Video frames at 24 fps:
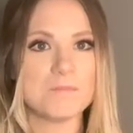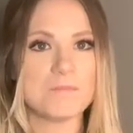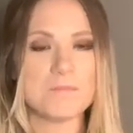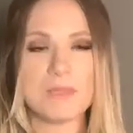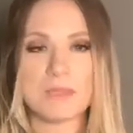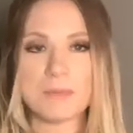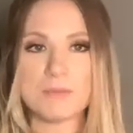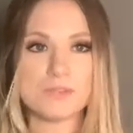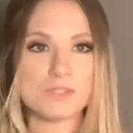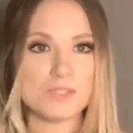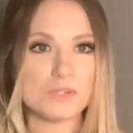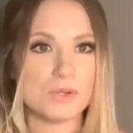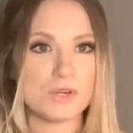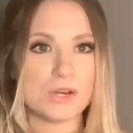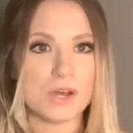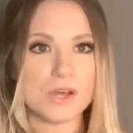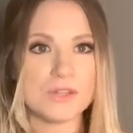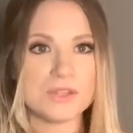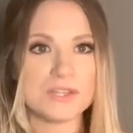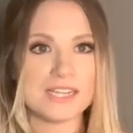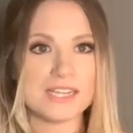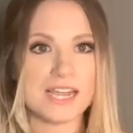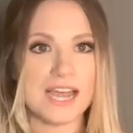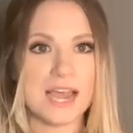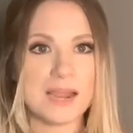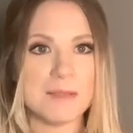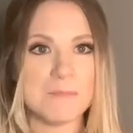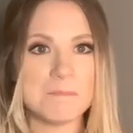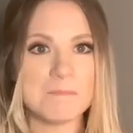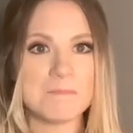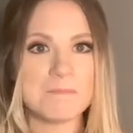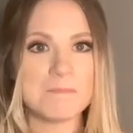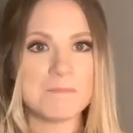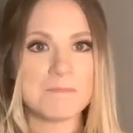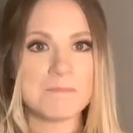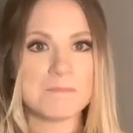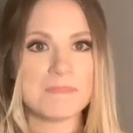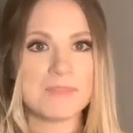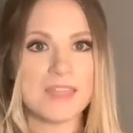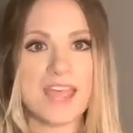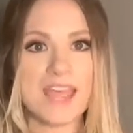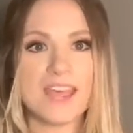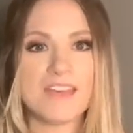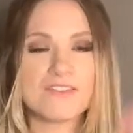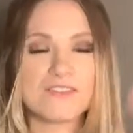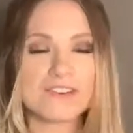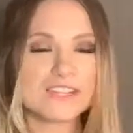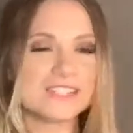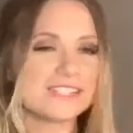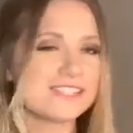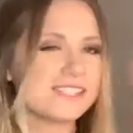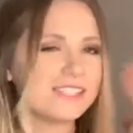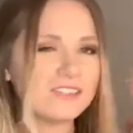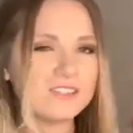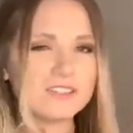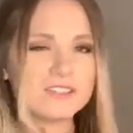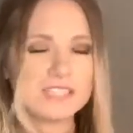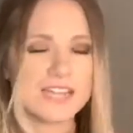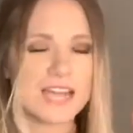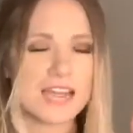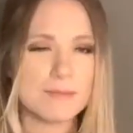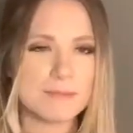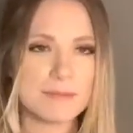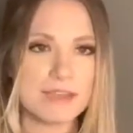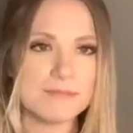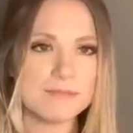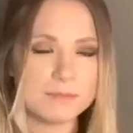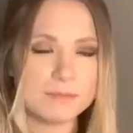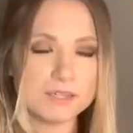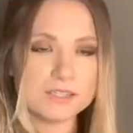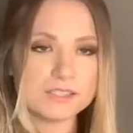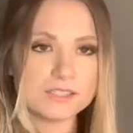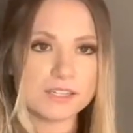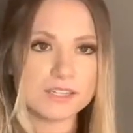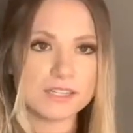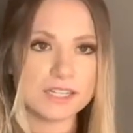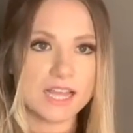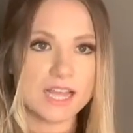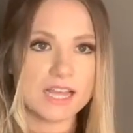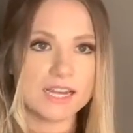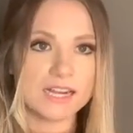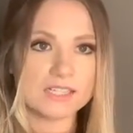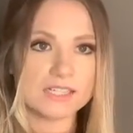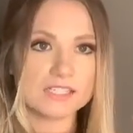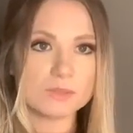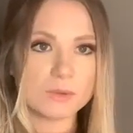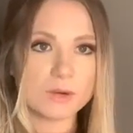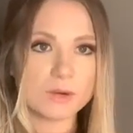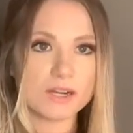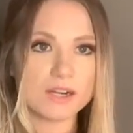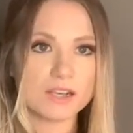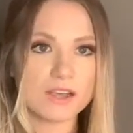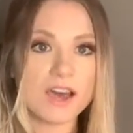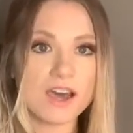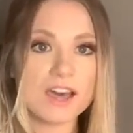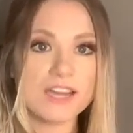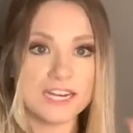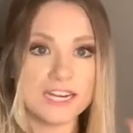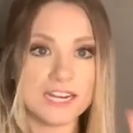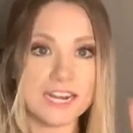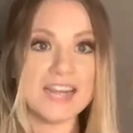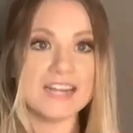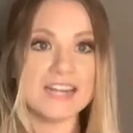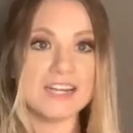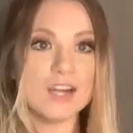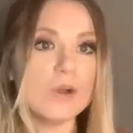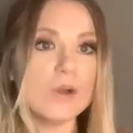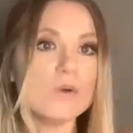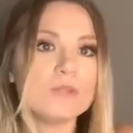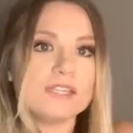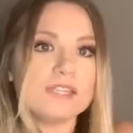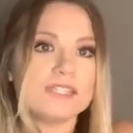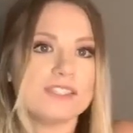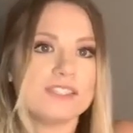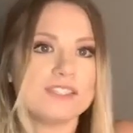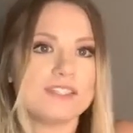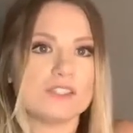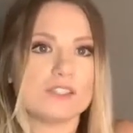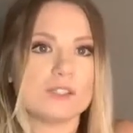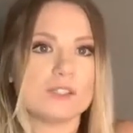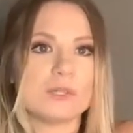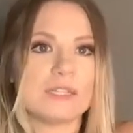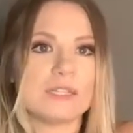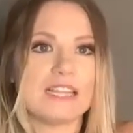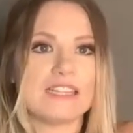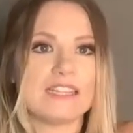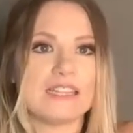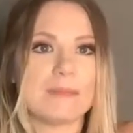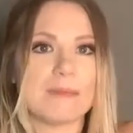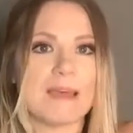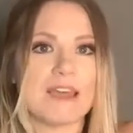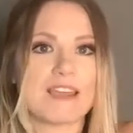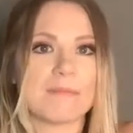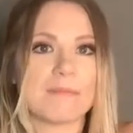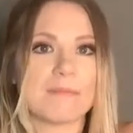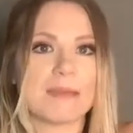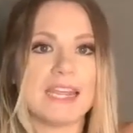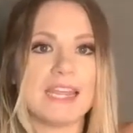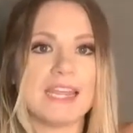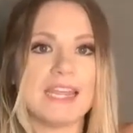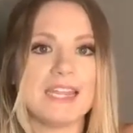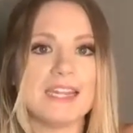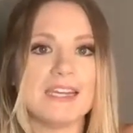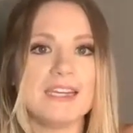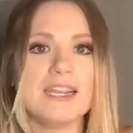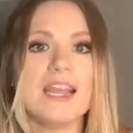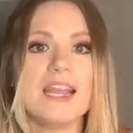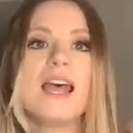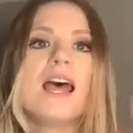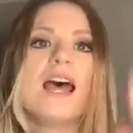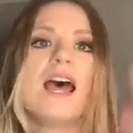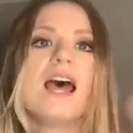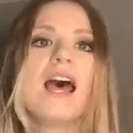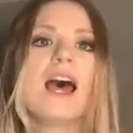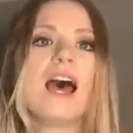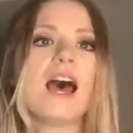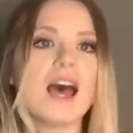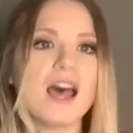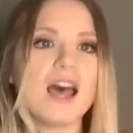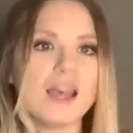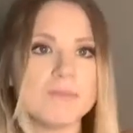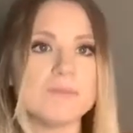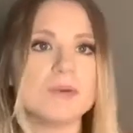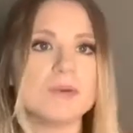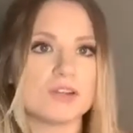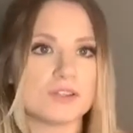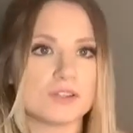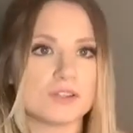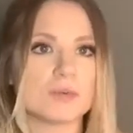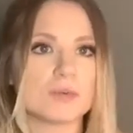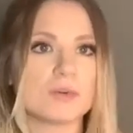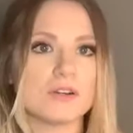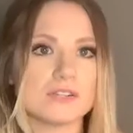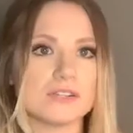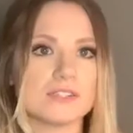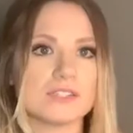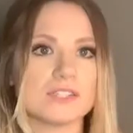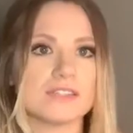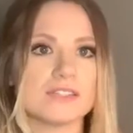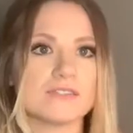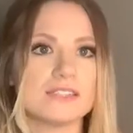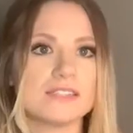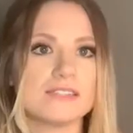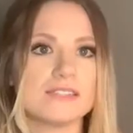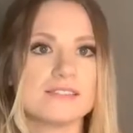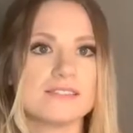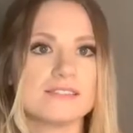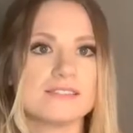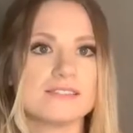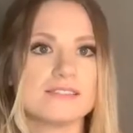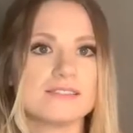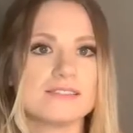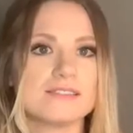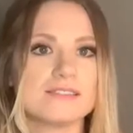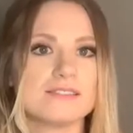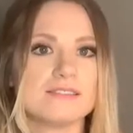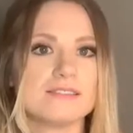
People do it all the time. Every single time I've booked online, I swear to God, and I know this industry like the back of my hand, I booked the wrong service.